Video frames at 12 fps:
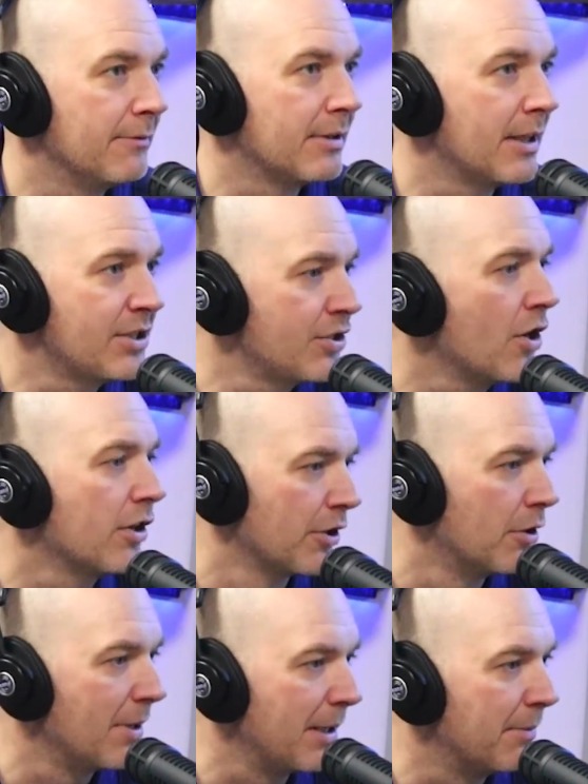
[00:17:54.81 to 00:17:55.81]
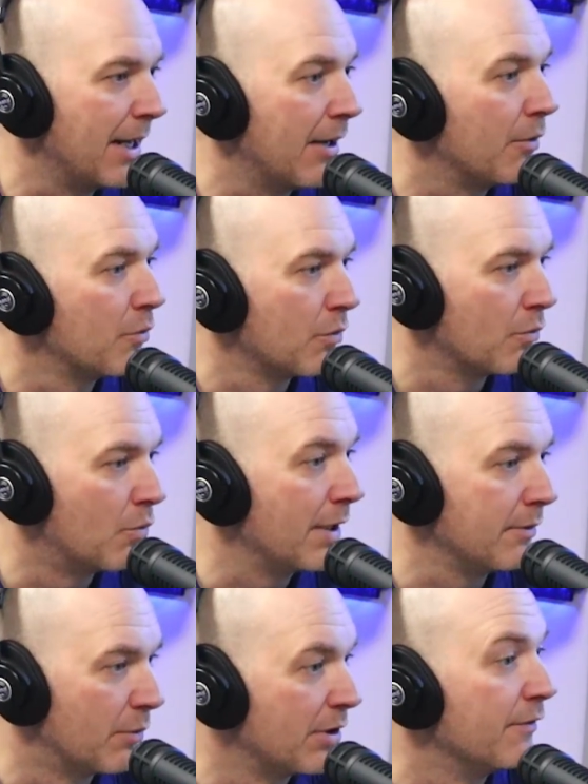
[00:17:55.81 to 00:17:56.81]
Let's talk a little bit about what
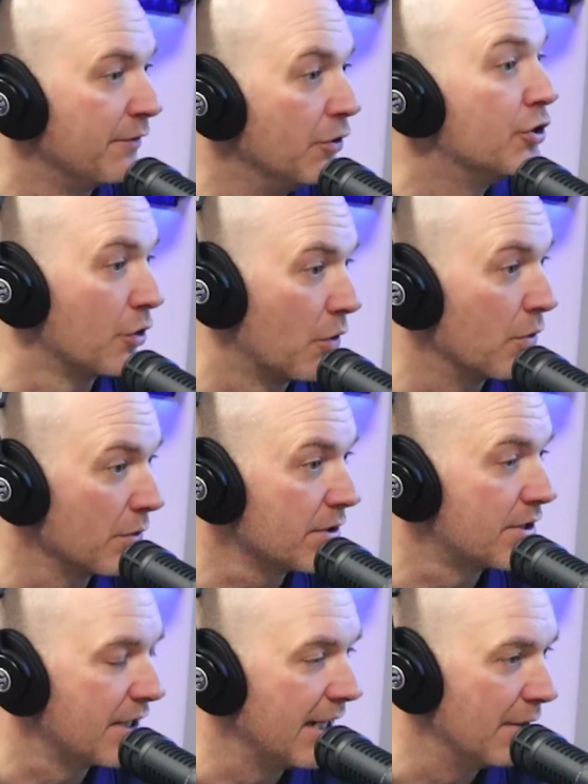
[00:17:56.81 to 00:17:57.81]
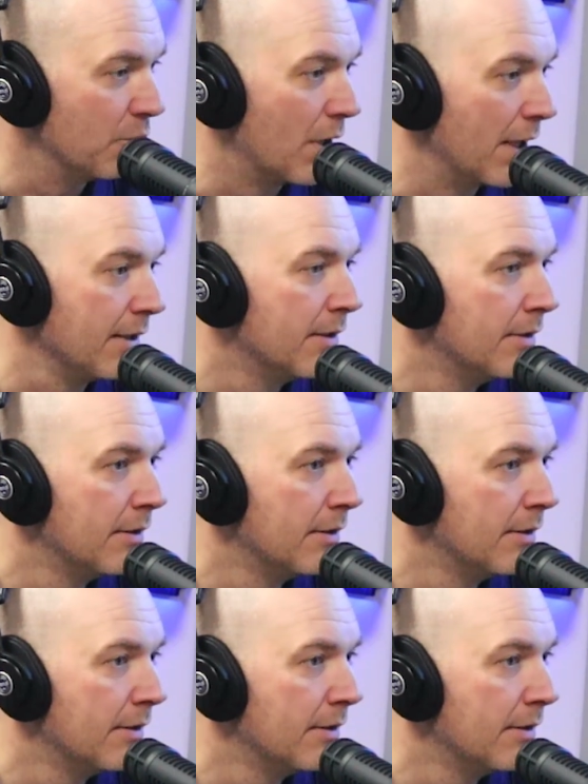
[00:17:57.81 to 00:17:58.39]
the future holds and what